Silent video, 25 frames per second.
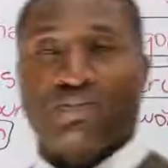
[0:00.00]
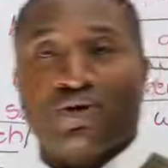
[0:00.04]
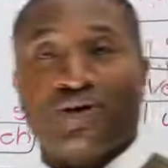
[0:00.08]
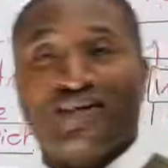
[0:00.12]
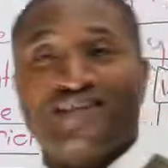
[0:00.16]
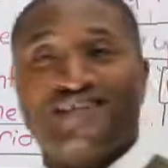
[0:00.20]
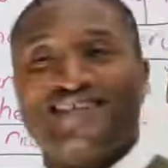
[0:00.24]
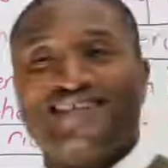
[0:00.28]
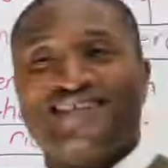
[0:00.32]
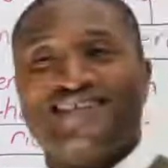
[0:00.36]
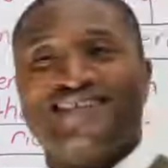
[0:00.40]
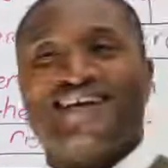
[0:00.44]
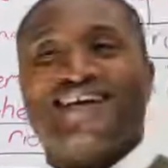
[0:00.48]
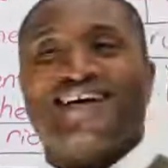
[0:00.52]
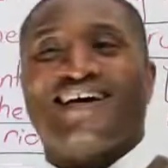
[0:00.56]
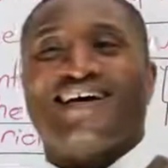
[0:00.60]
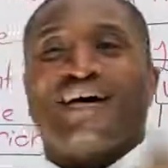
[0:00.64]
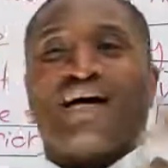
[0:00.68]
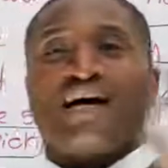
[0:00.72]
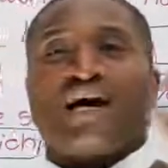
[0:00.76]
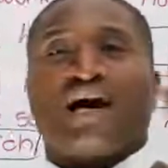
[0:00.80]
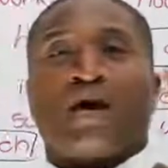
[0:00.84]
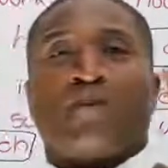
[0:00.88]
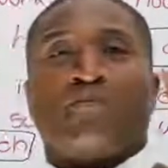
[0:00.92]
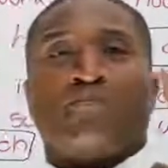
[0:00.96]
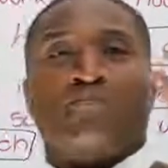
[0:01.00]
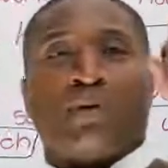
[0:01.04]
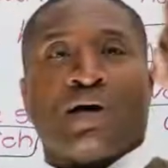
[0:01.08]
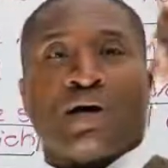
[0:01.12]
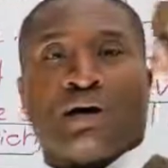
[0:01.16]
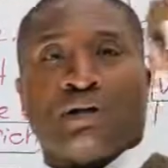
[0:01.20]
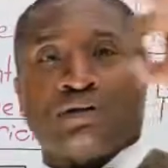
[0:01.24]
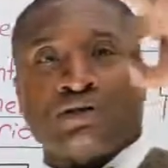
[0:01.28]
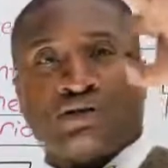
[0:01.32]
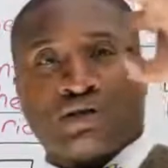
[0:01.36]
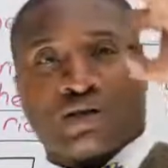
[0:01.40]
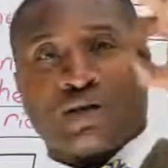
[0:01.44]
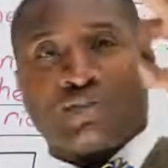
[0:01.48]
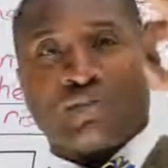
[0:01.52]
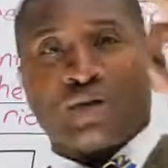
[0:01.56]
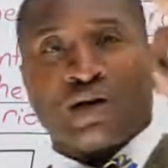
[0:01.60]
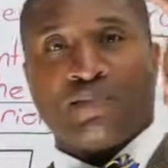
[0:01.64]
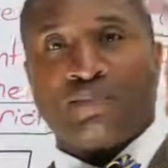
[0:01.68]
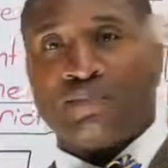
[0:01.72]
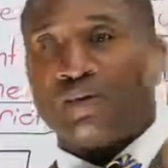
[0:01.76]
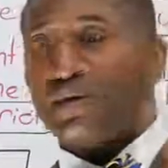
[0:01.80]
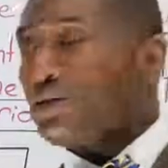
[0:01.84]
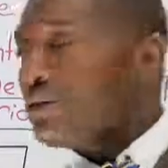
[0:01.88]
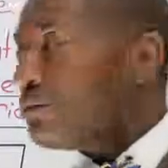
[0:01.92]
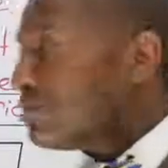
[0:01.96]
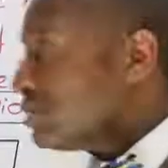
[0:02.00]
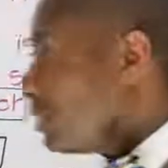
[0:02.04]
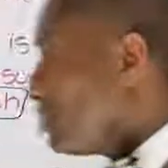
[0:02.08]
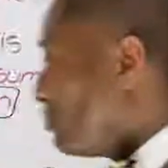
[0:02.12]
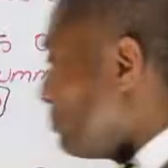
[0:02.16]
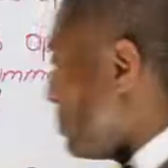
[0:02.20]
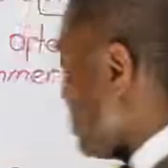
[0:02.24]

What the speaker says: Press it. A bell should come up, a little